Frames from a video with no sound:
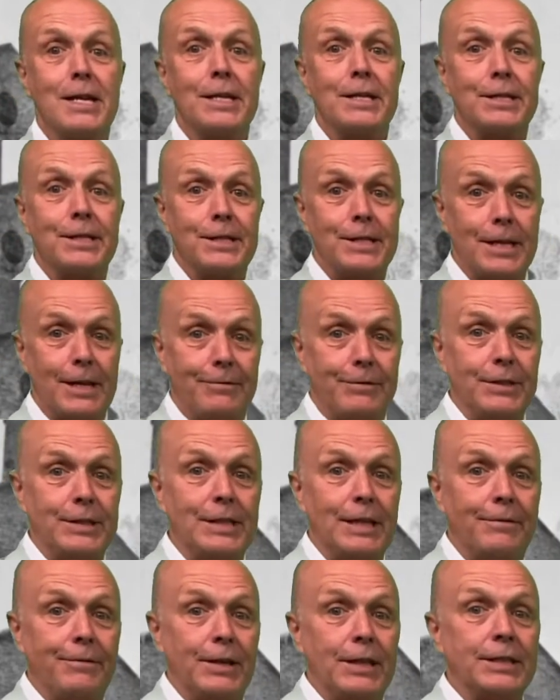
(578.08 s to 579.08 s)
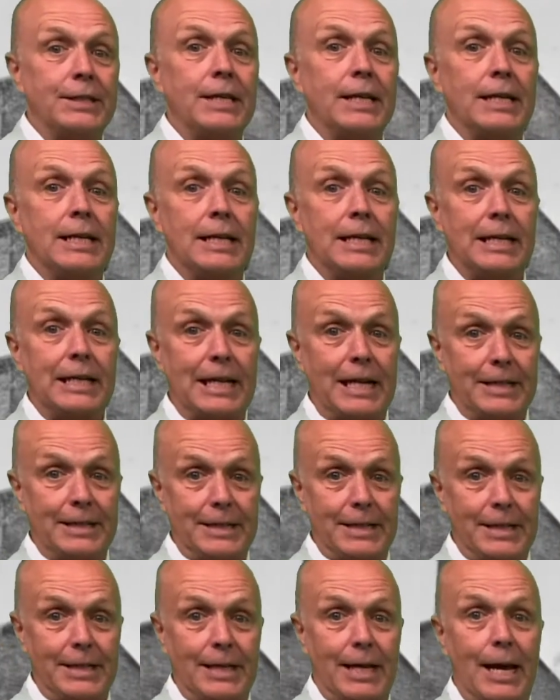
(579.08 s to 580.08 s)
Davies,
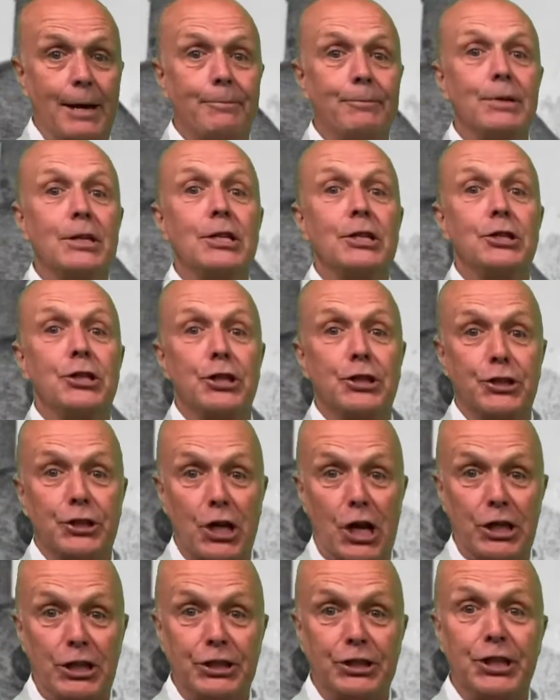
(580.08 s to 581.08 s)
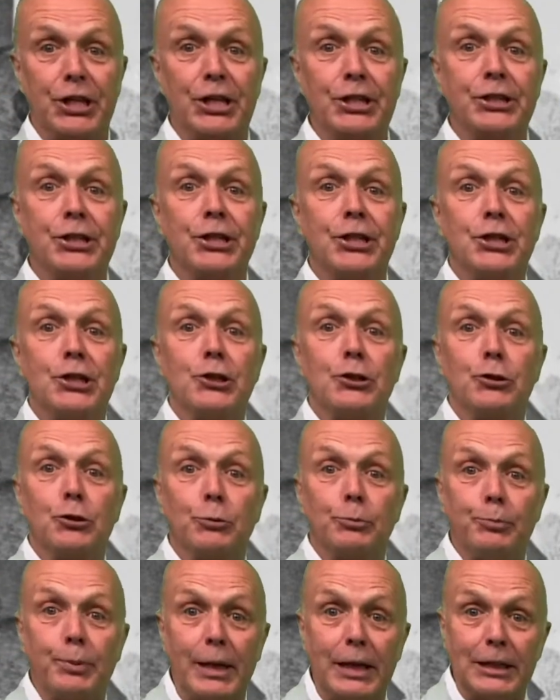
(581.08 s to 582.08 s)
Llandinam decided to
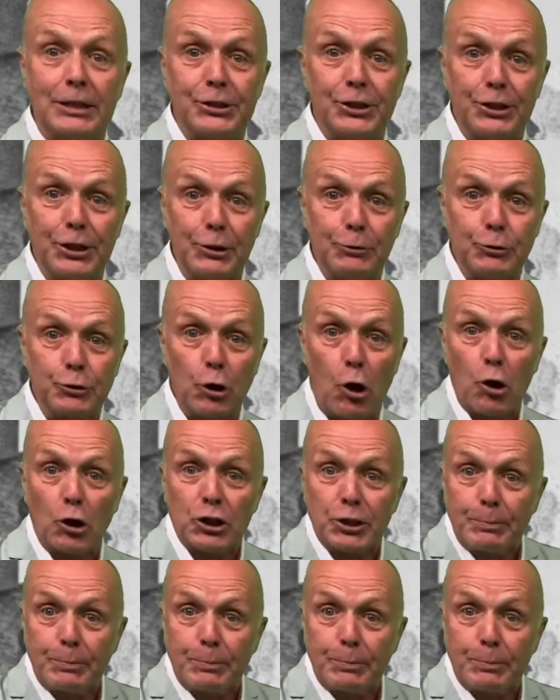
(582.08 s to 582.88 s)
build new docks,